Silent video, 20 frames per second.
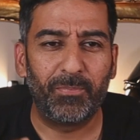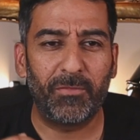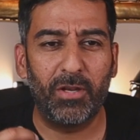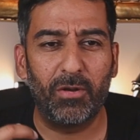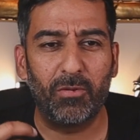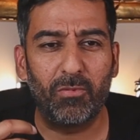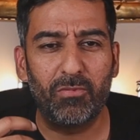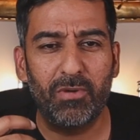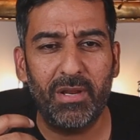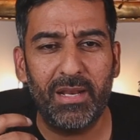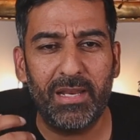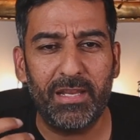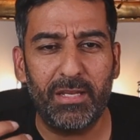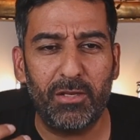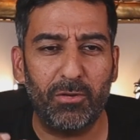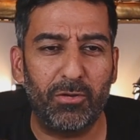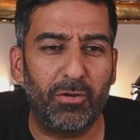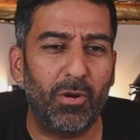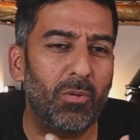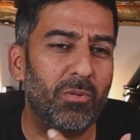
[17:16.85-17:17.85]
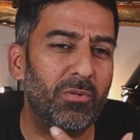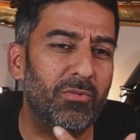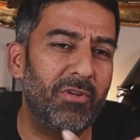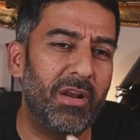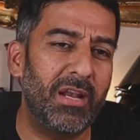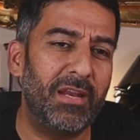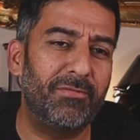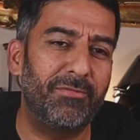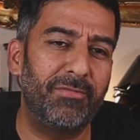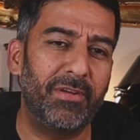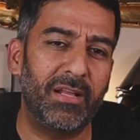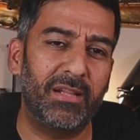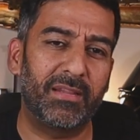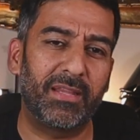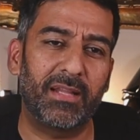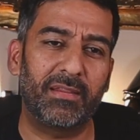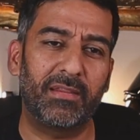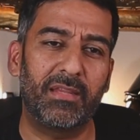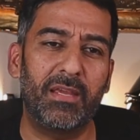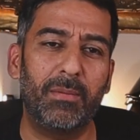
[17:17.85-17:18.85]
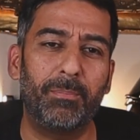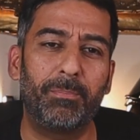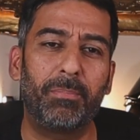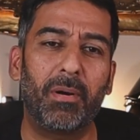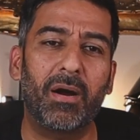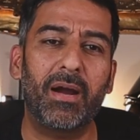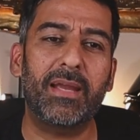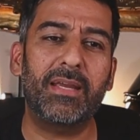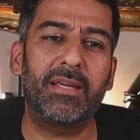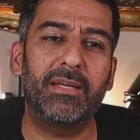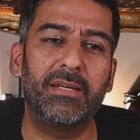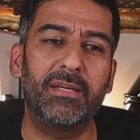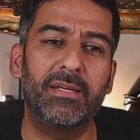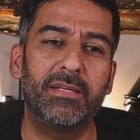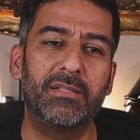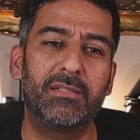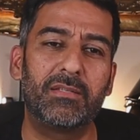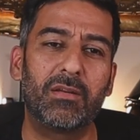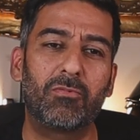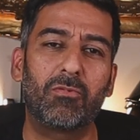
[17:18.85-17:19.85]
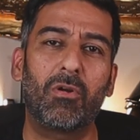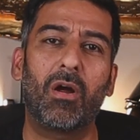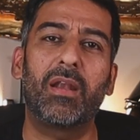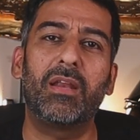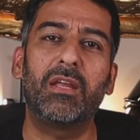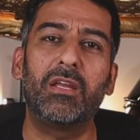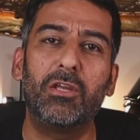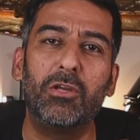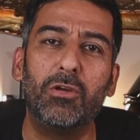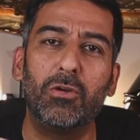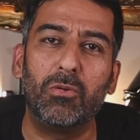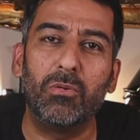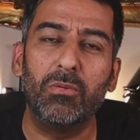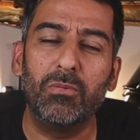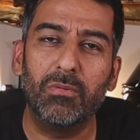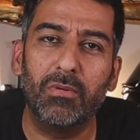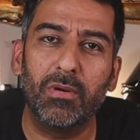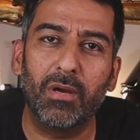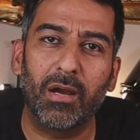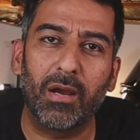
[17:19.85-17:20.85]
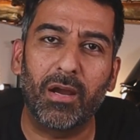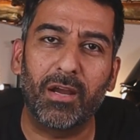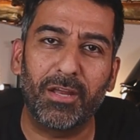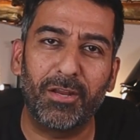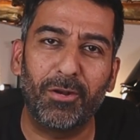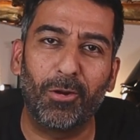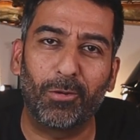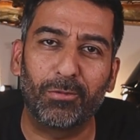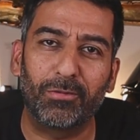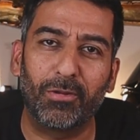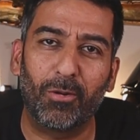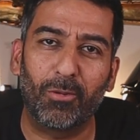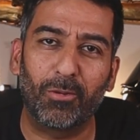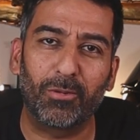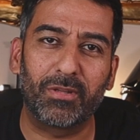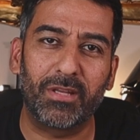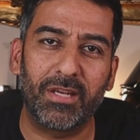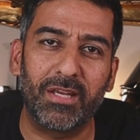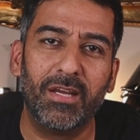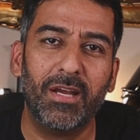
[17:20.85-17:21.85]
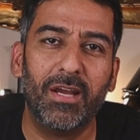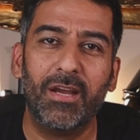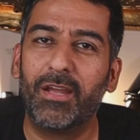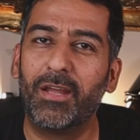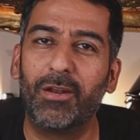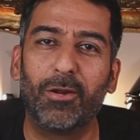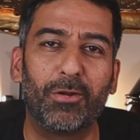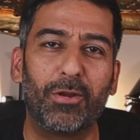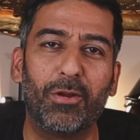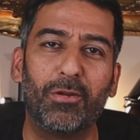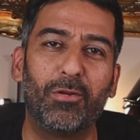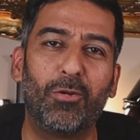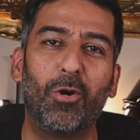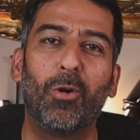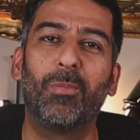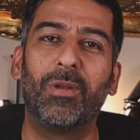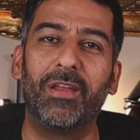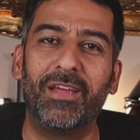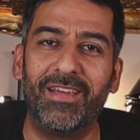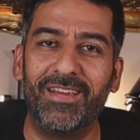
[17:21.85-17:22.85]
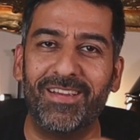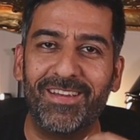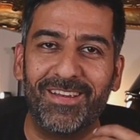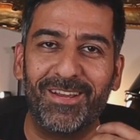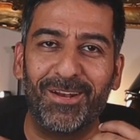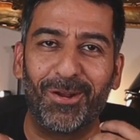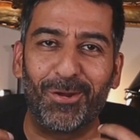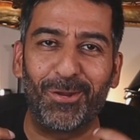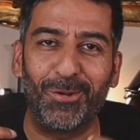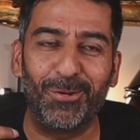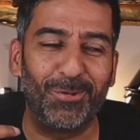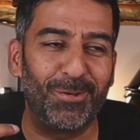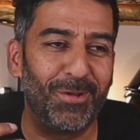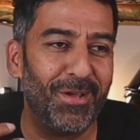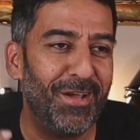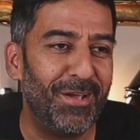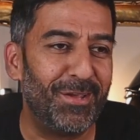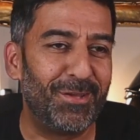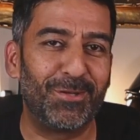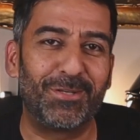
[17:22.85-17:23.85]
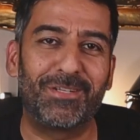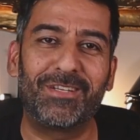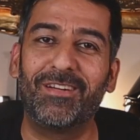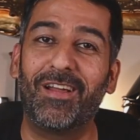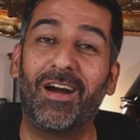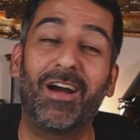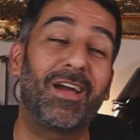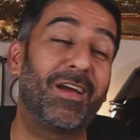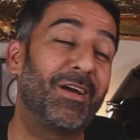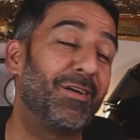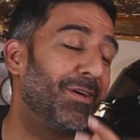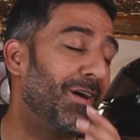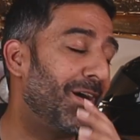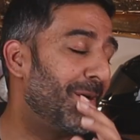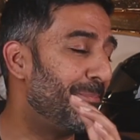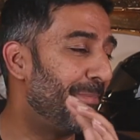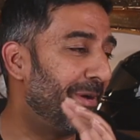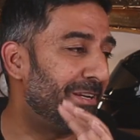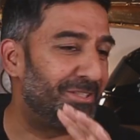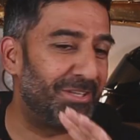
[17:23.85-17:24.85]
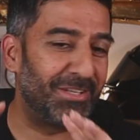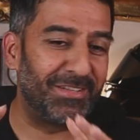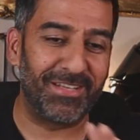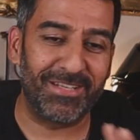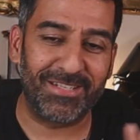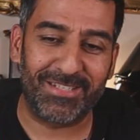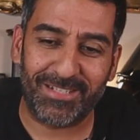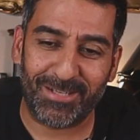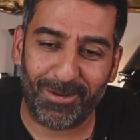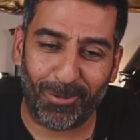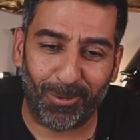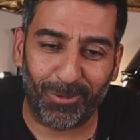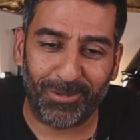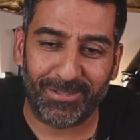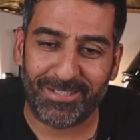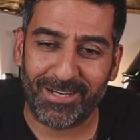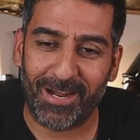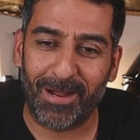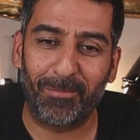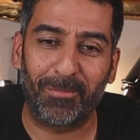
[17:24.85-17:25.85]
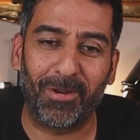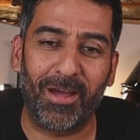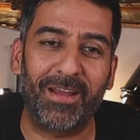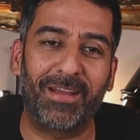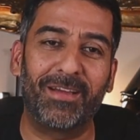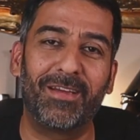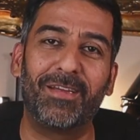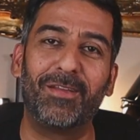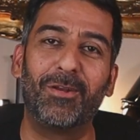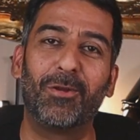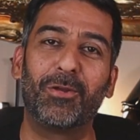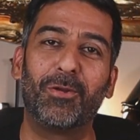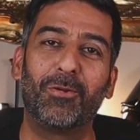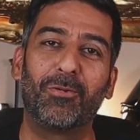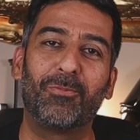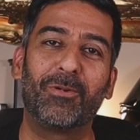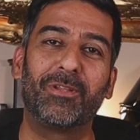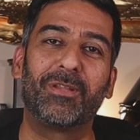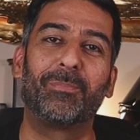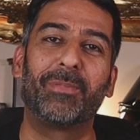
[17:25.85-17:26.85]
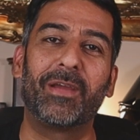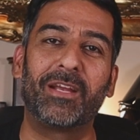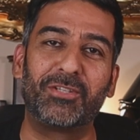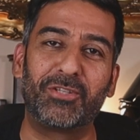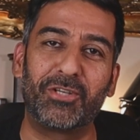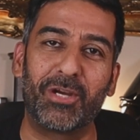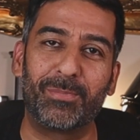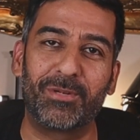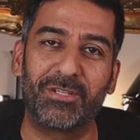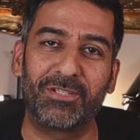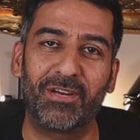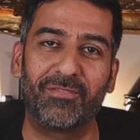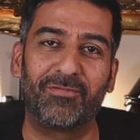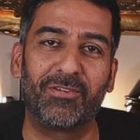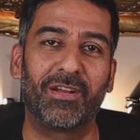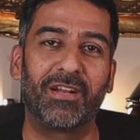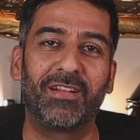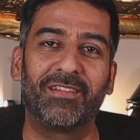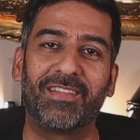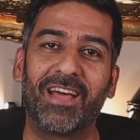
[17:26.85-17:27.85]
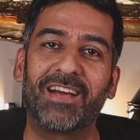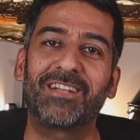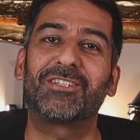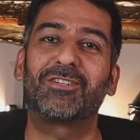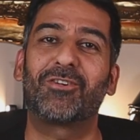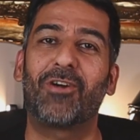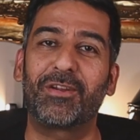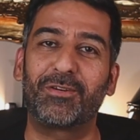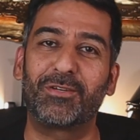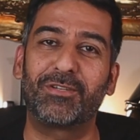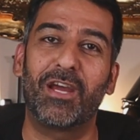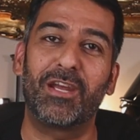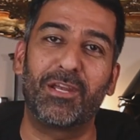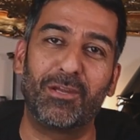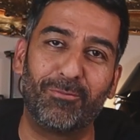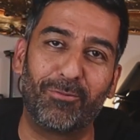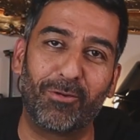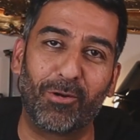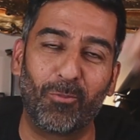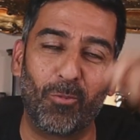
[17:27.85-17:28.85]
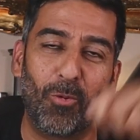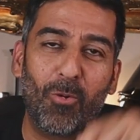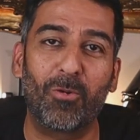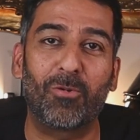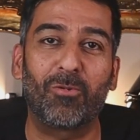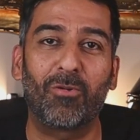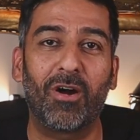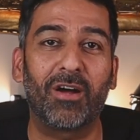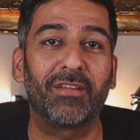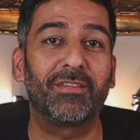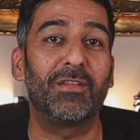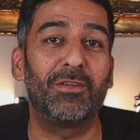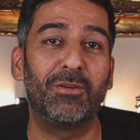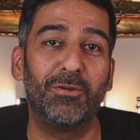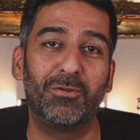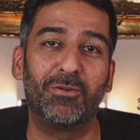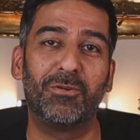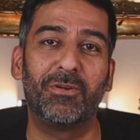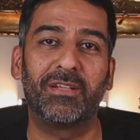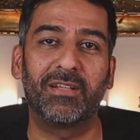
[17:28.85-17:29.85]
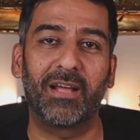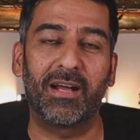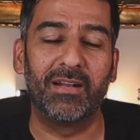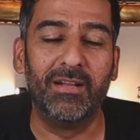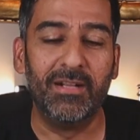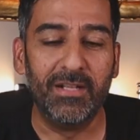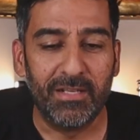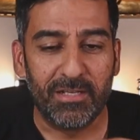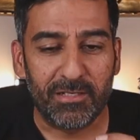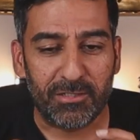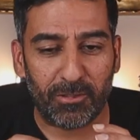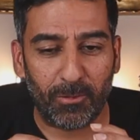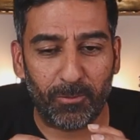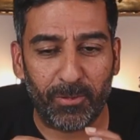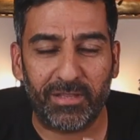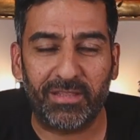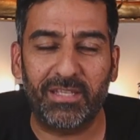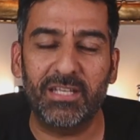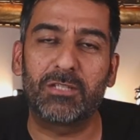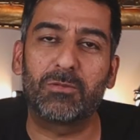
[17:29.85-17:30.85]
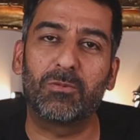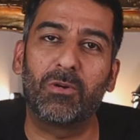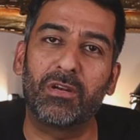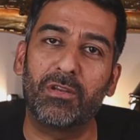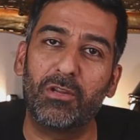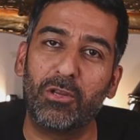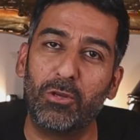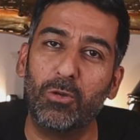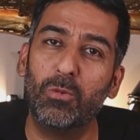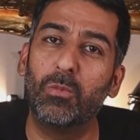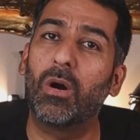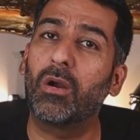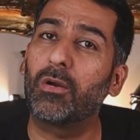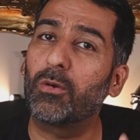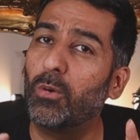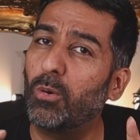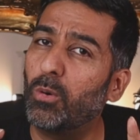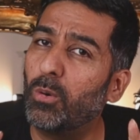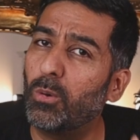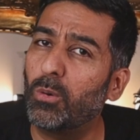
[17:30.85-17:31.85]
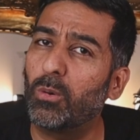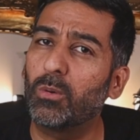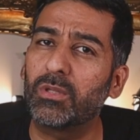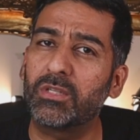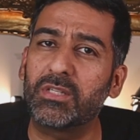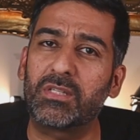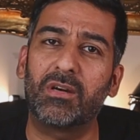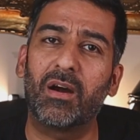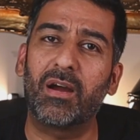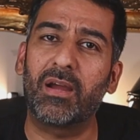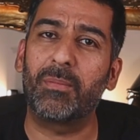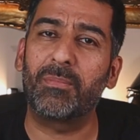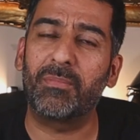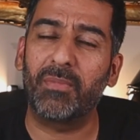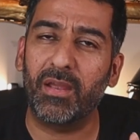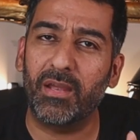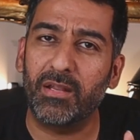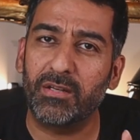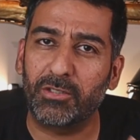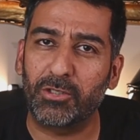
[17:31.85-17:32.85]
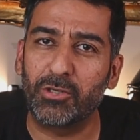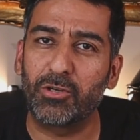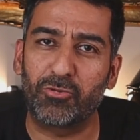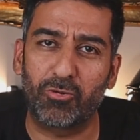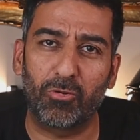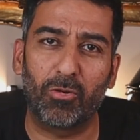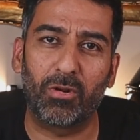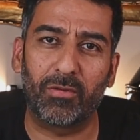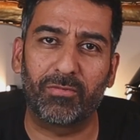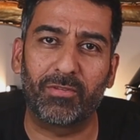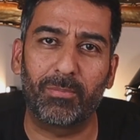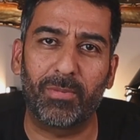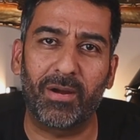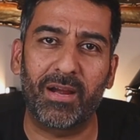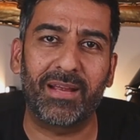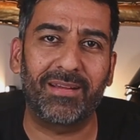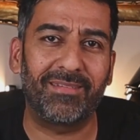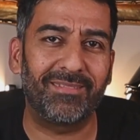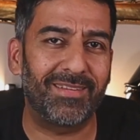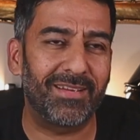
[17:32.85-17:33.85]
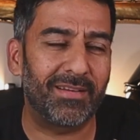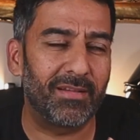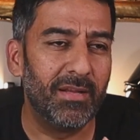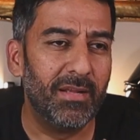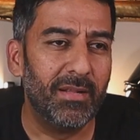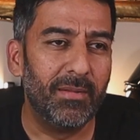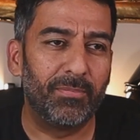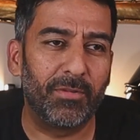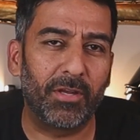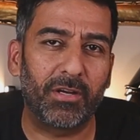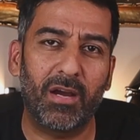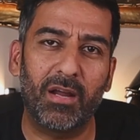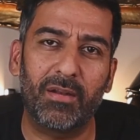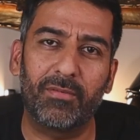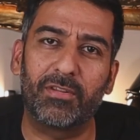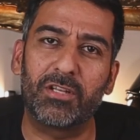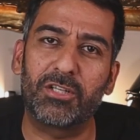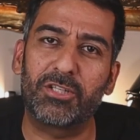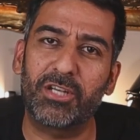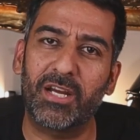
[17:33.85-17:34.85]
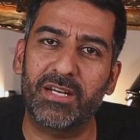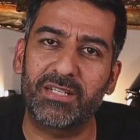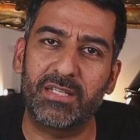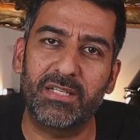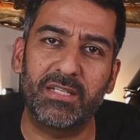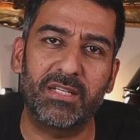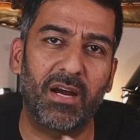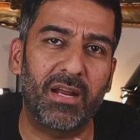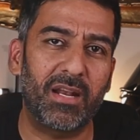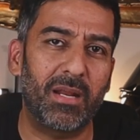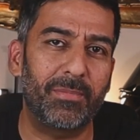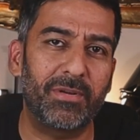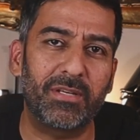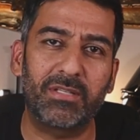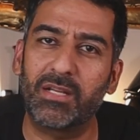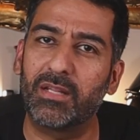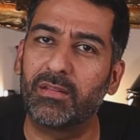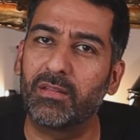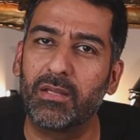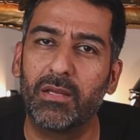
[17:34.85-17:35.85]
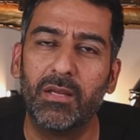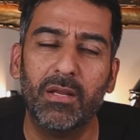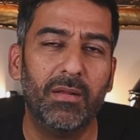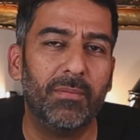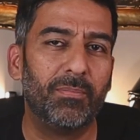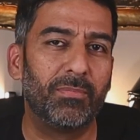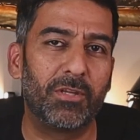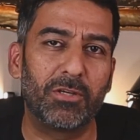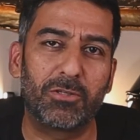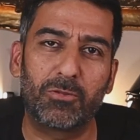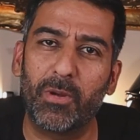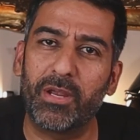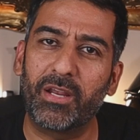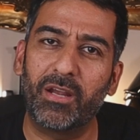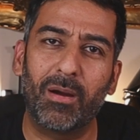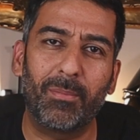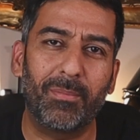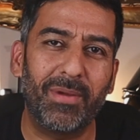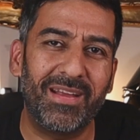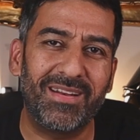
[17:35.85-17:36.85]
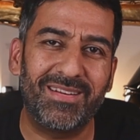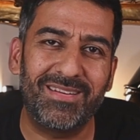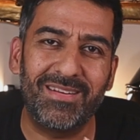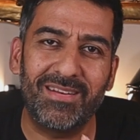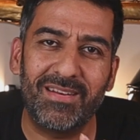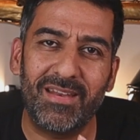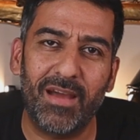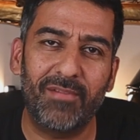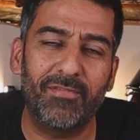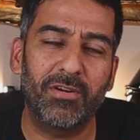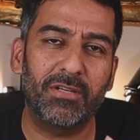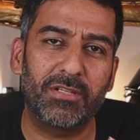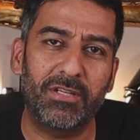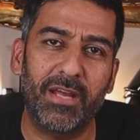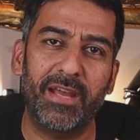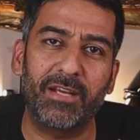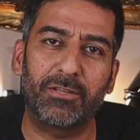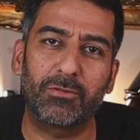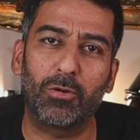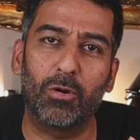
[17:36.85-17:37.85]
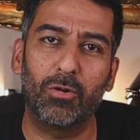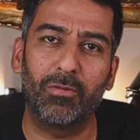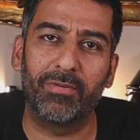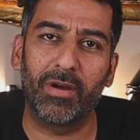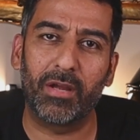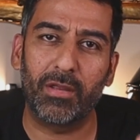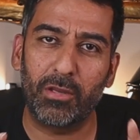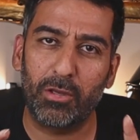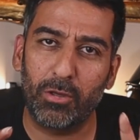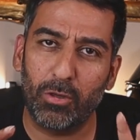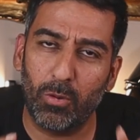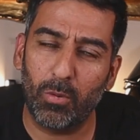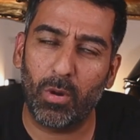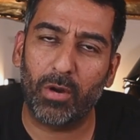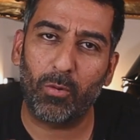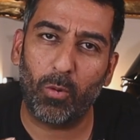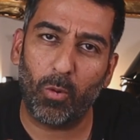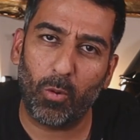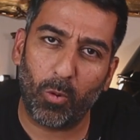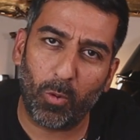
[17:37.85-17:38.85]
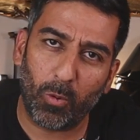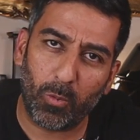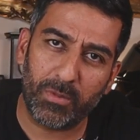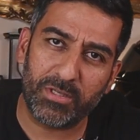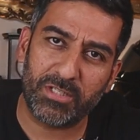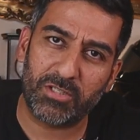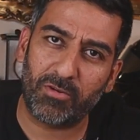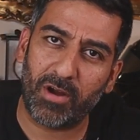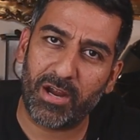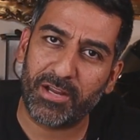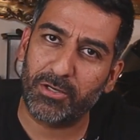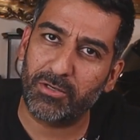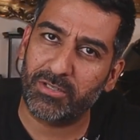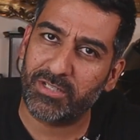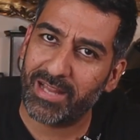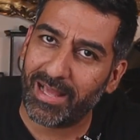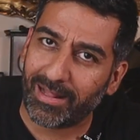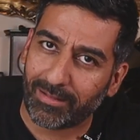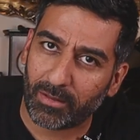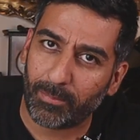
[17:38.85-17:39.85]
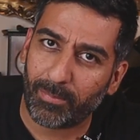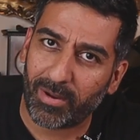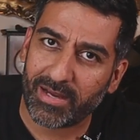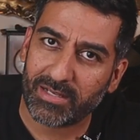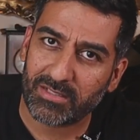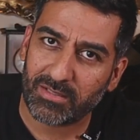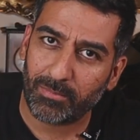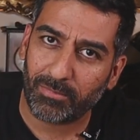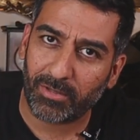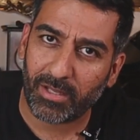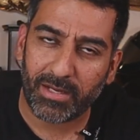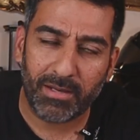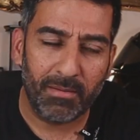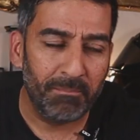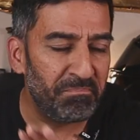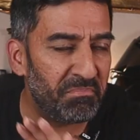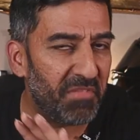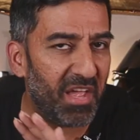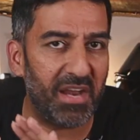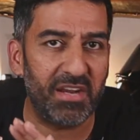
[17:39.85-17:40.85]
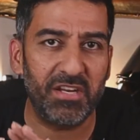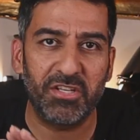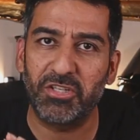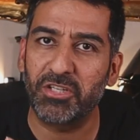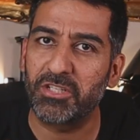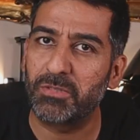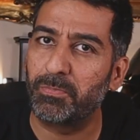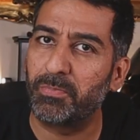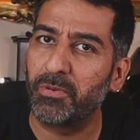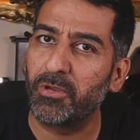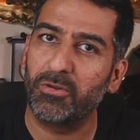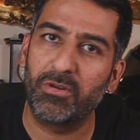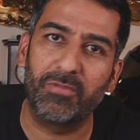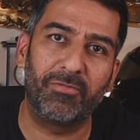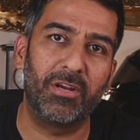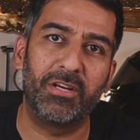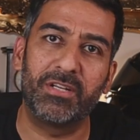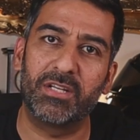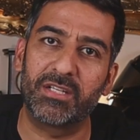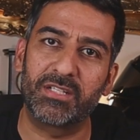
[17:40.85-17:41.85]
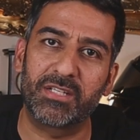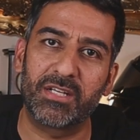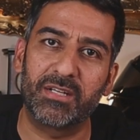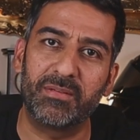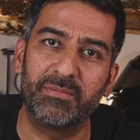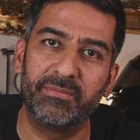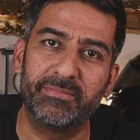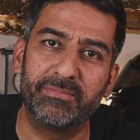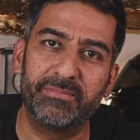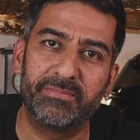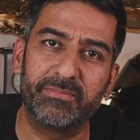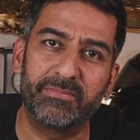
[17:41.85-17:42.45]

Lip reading: You know, really, you don't really feel that the bike is riding you, you know, or the, you know, normally, you know, I mention this all the time, like, you know, you're with a big German Shepherd and that's trying to take you for a walk rather than you doing that. So with this one, you are all the time in control of the bike. The kind of the chassis dynamics and the swing arm, it never takes over. You are always trying to tell the bike something, and it just beautifully does it.